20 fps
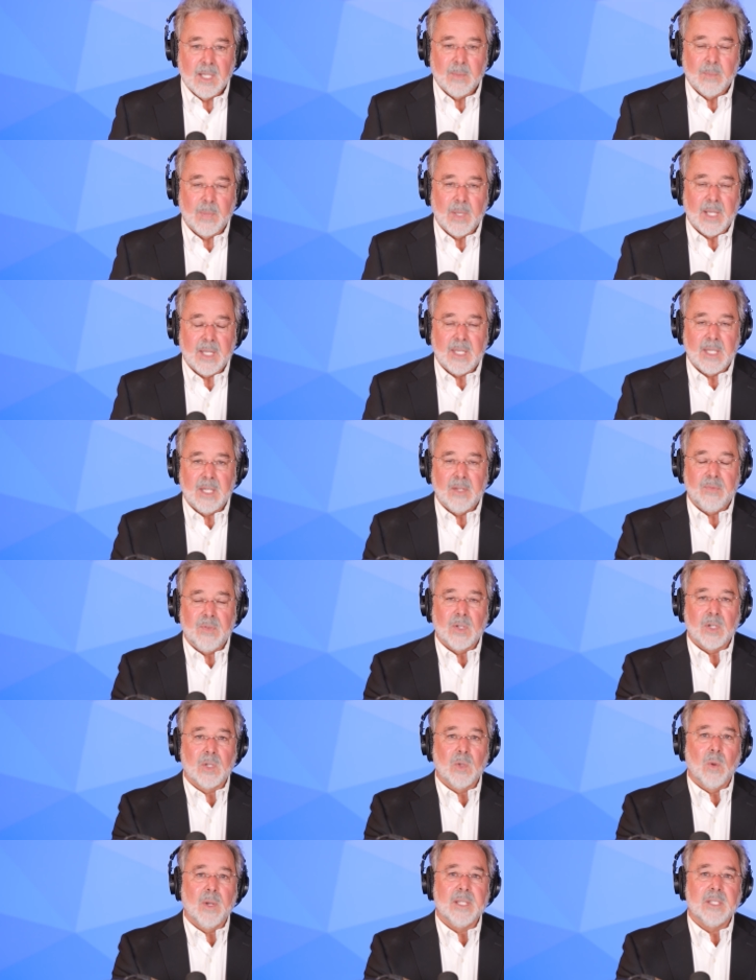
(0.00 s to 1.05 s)
But if you're
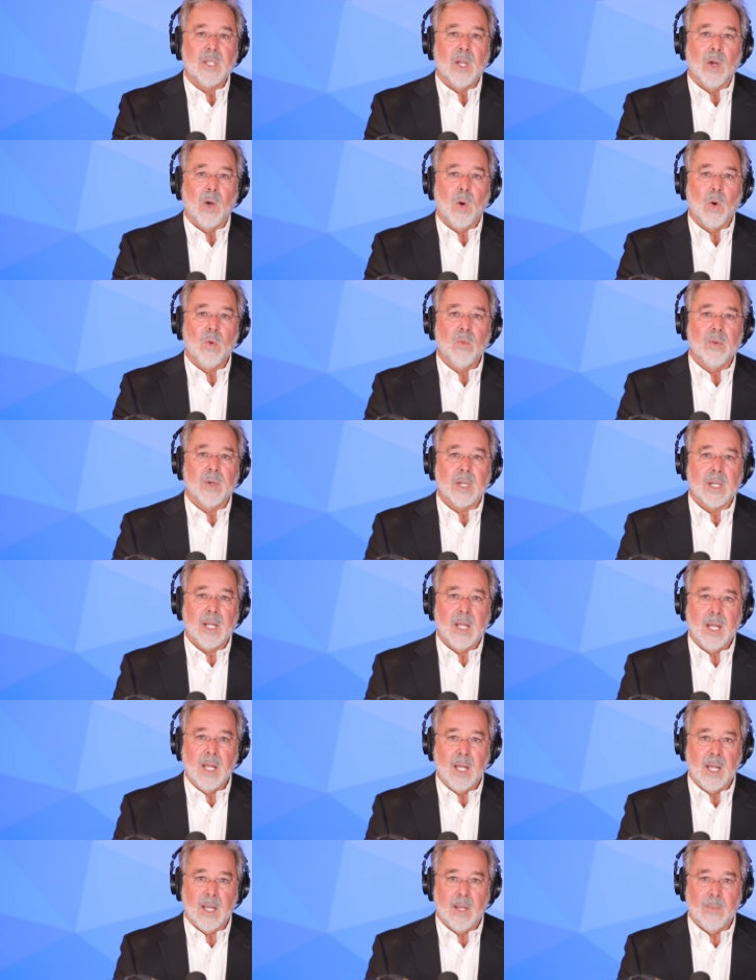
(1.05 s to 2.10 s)
going to
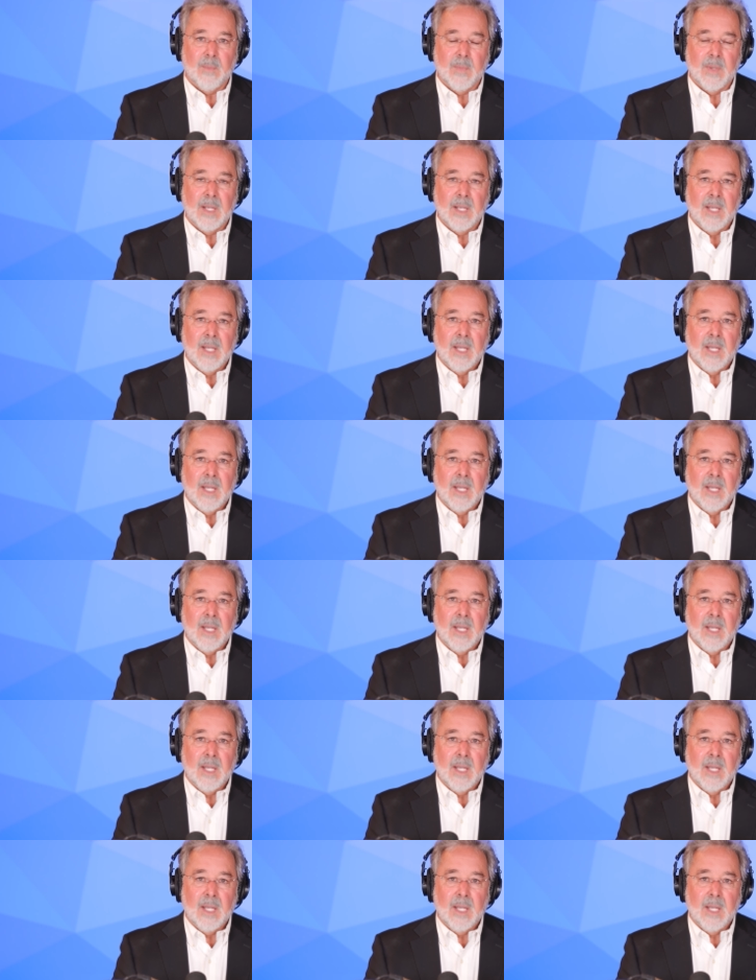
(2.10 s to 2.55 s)
overcome,